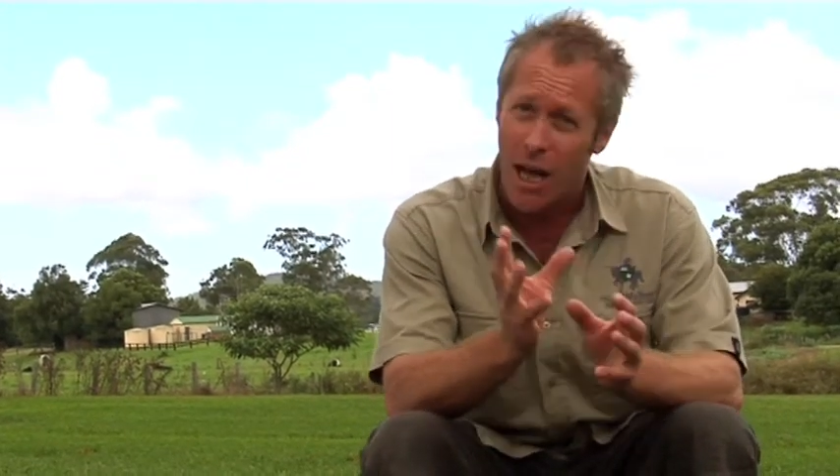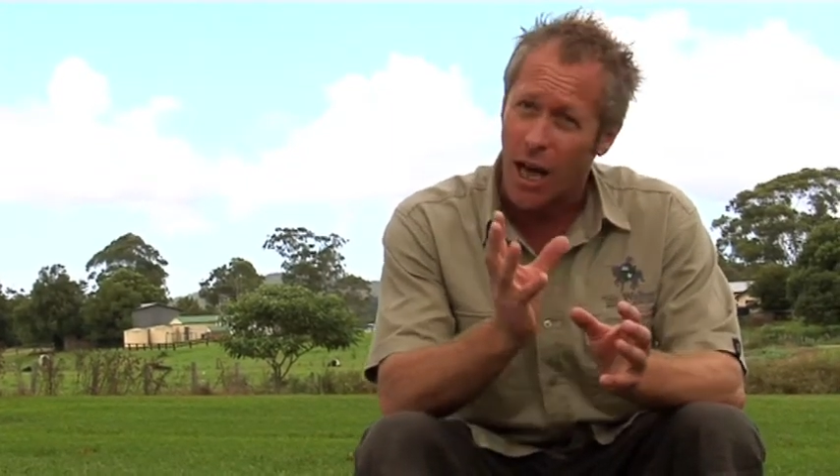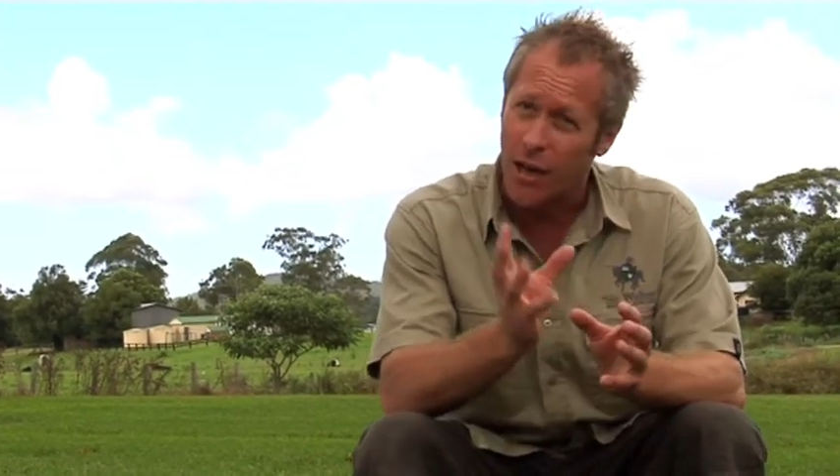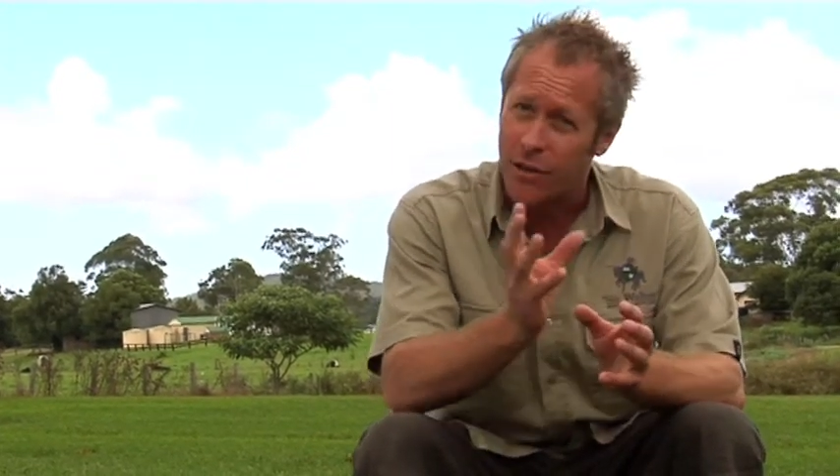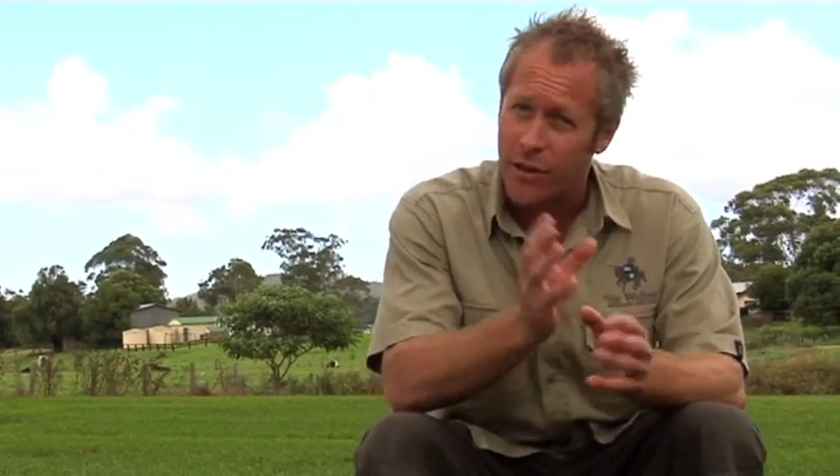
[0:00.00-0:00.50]

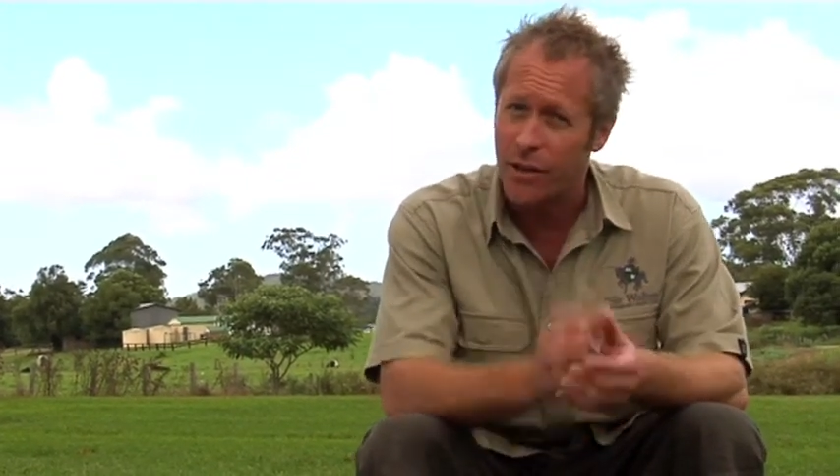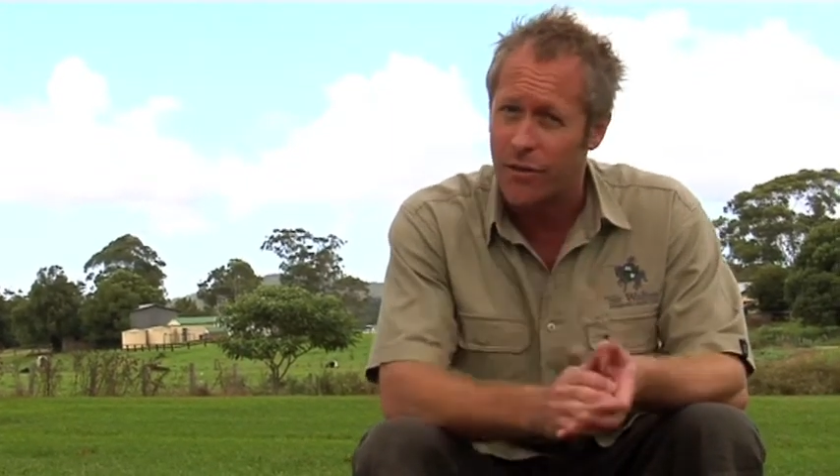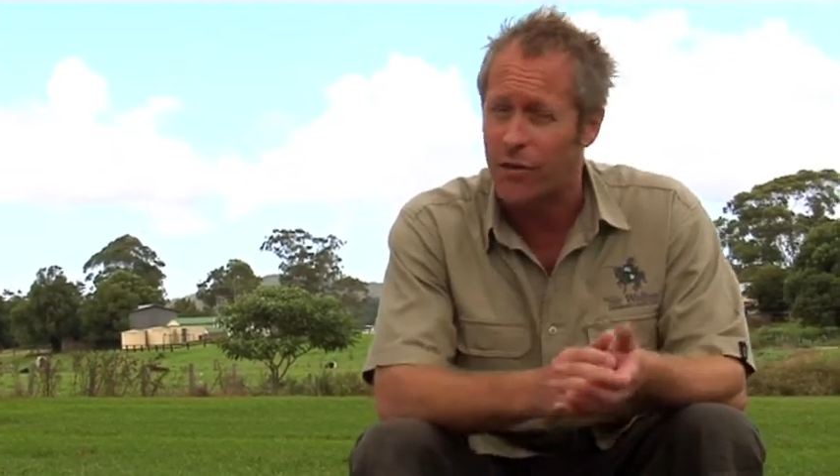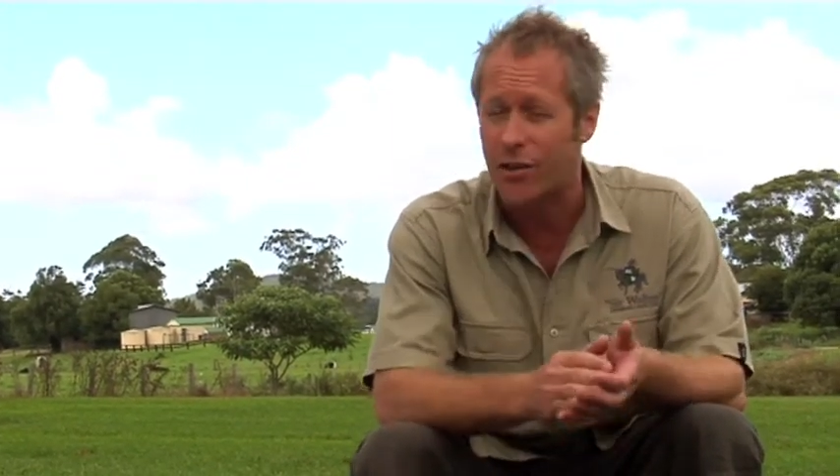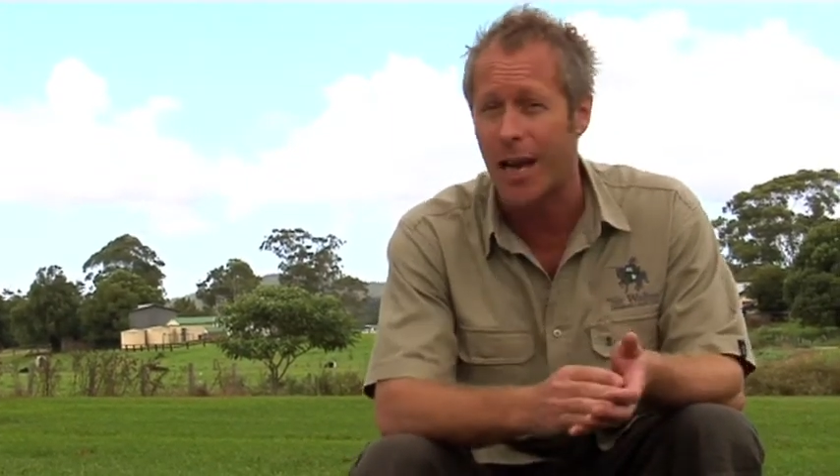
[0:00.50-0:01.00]

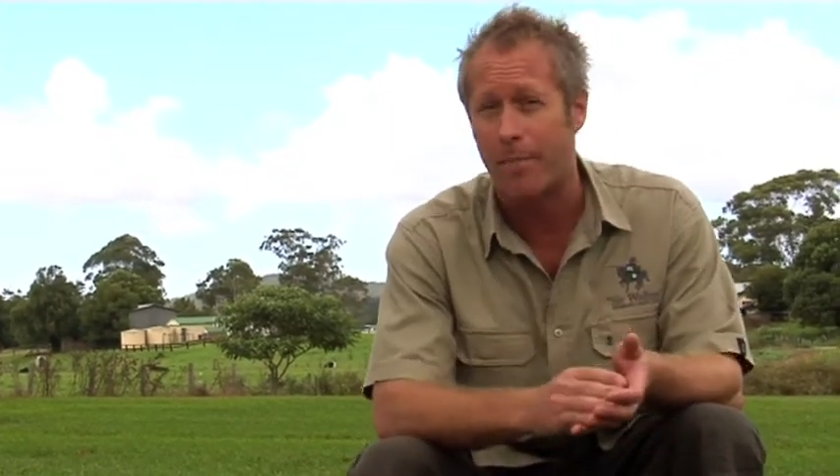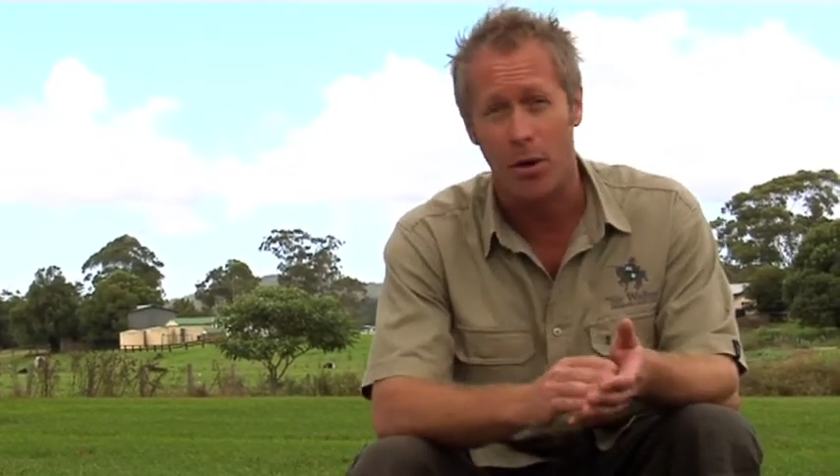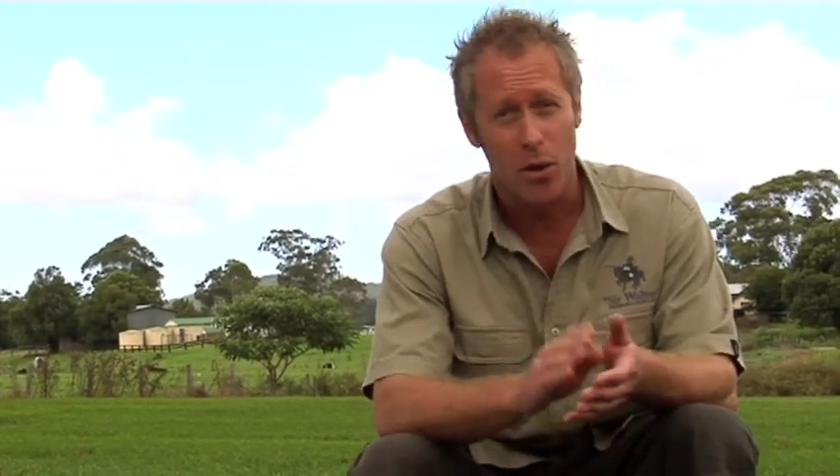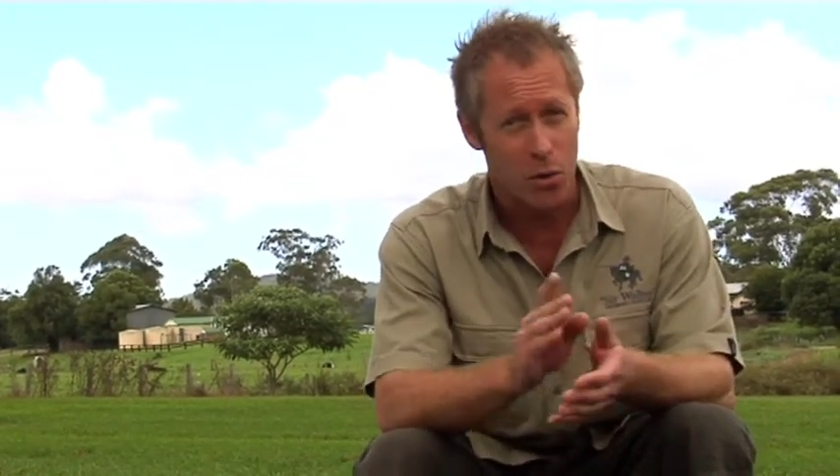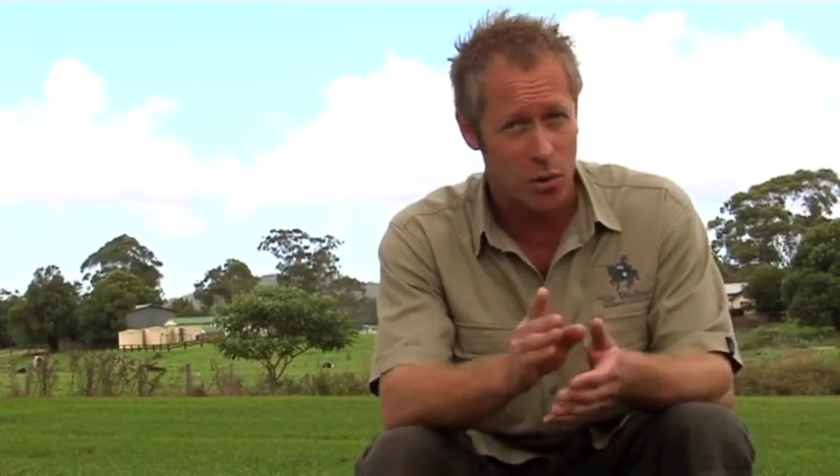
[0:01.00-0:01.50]
underneath the tap
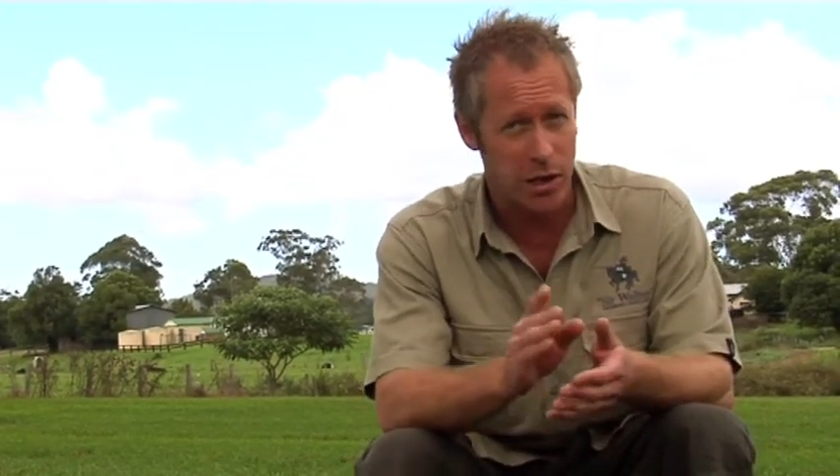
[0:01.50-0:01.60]
or